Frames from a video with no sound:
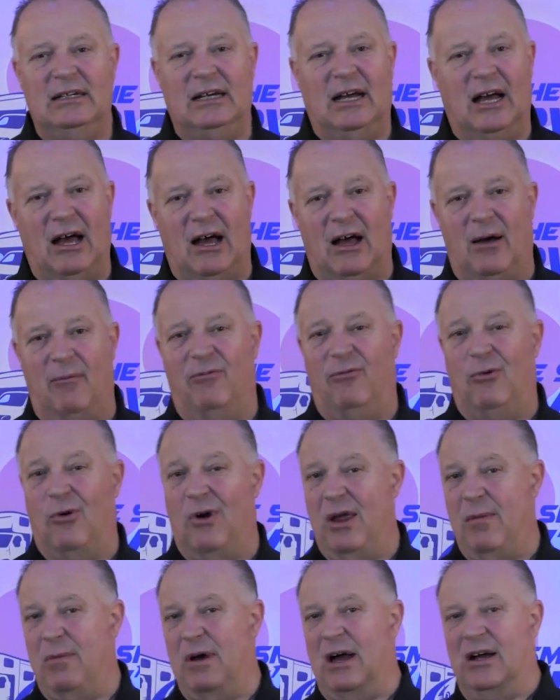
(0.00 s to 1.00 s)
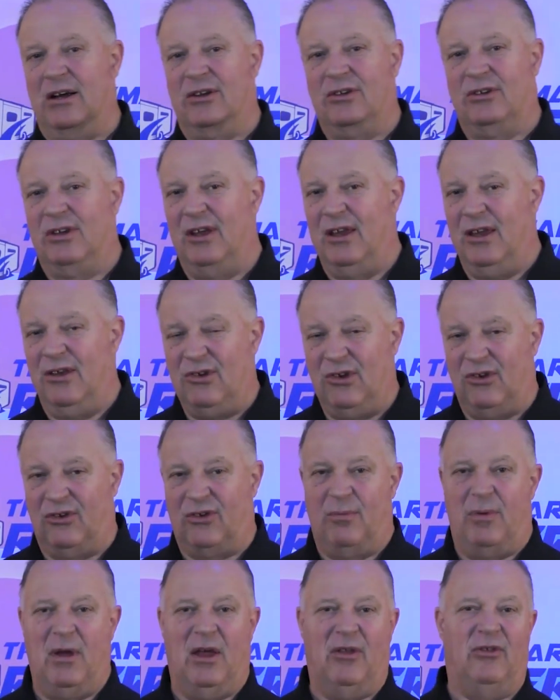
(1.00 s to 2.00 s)
$40. It just
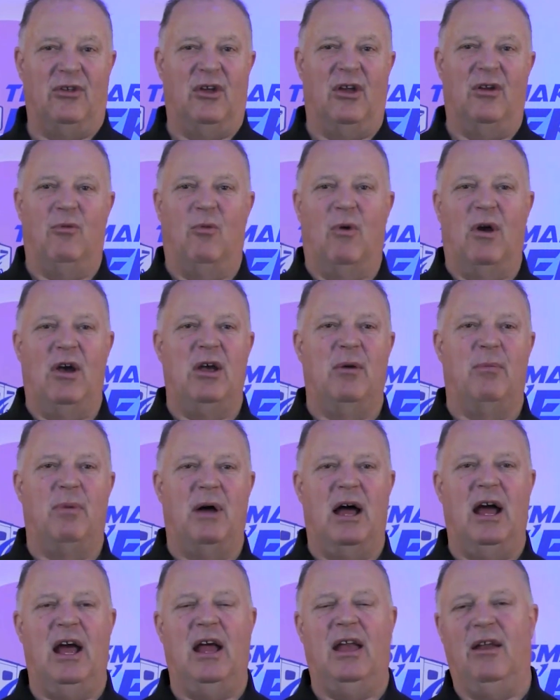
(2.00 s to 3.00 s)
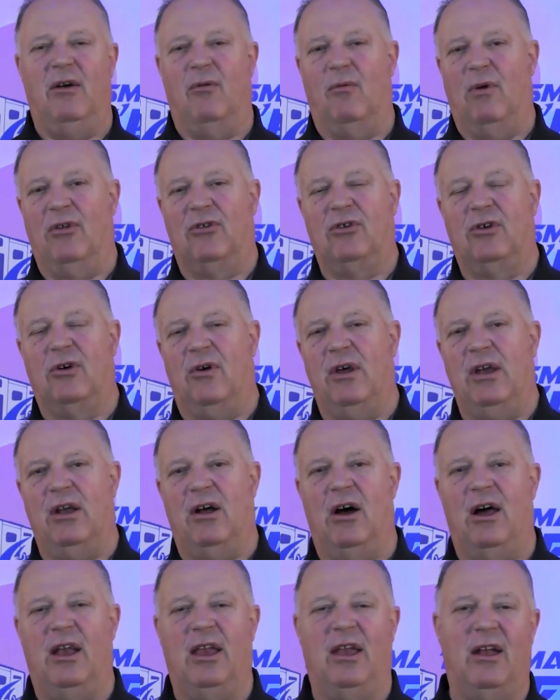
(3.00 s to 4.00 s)
depends on where you're buying it, what's going
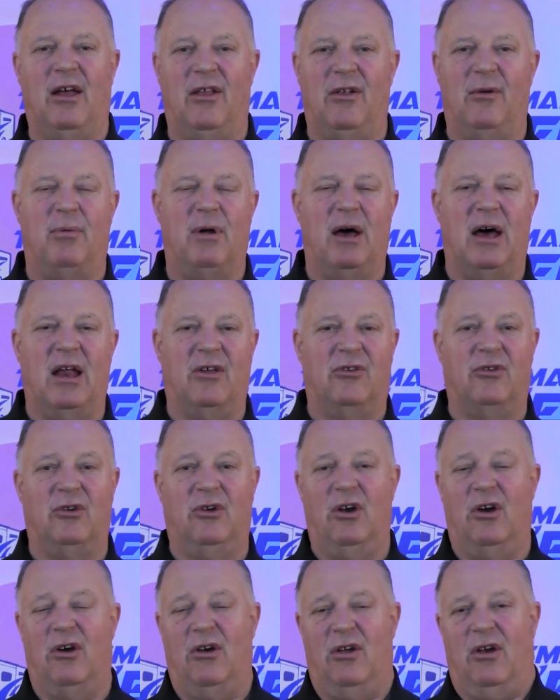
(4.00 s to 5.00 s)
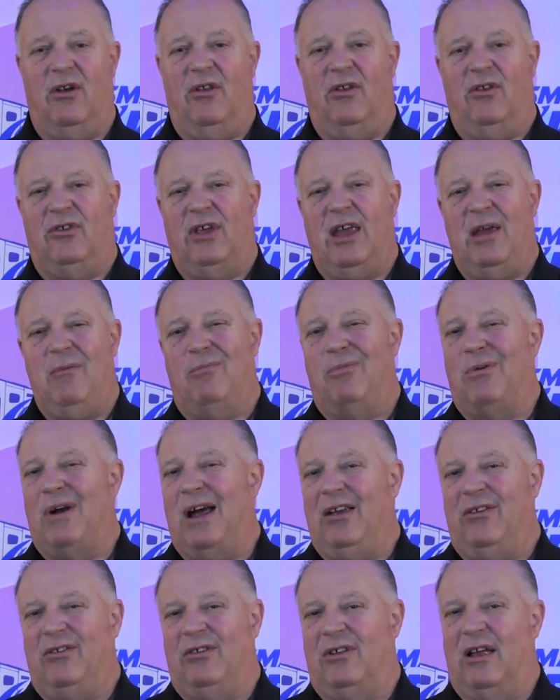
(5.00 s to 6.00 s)
on, and other products are in the same
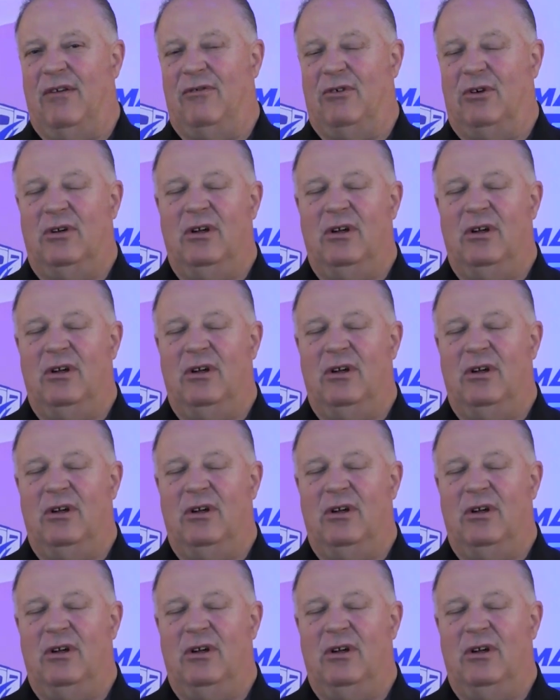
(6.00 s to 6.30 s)
price level.